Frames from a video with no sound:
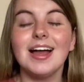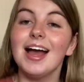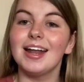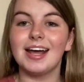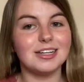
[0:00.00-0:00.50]

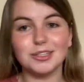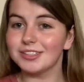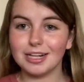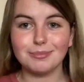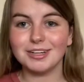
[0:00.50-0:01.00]
and as you can
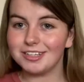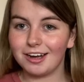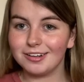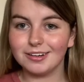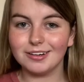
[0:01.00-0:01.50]
tell by
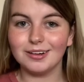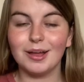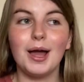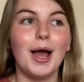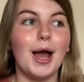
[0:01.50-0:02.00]
title,
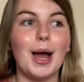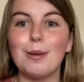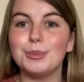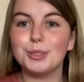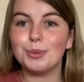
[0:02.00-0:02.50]

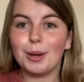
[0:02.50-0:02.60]
I'm doing